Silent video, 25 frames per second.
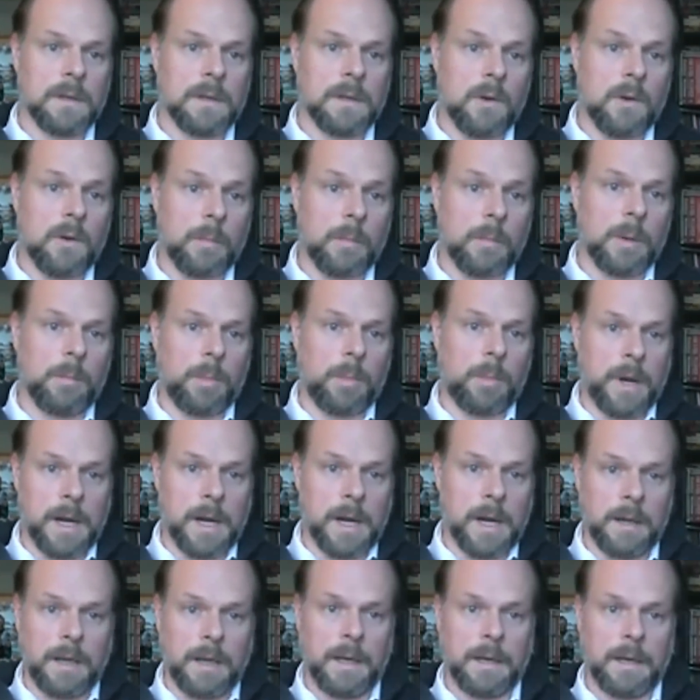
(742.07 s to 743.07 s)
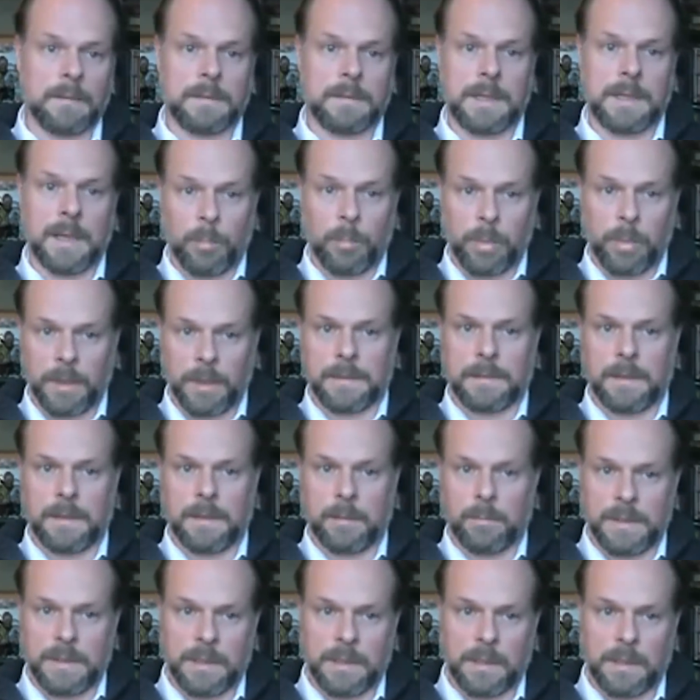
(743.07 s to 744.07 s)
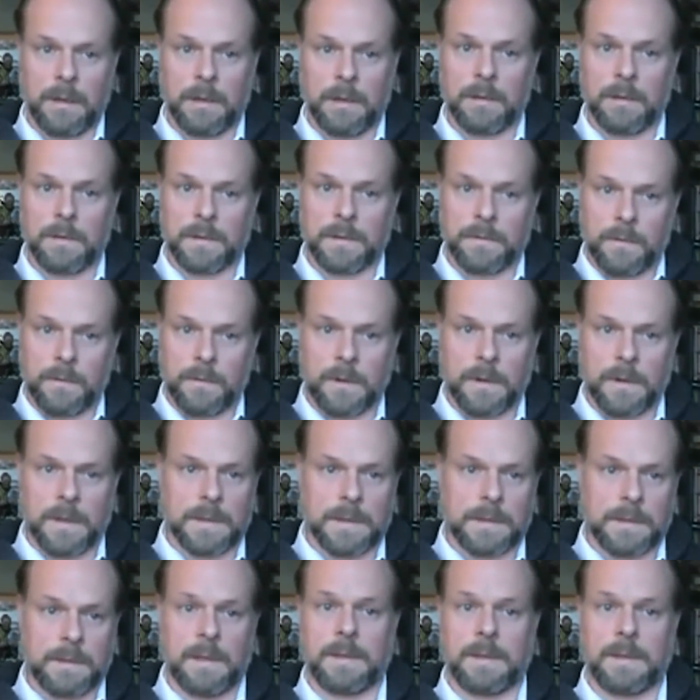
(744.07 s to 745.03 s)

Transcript: corporate branding templates and materials for this?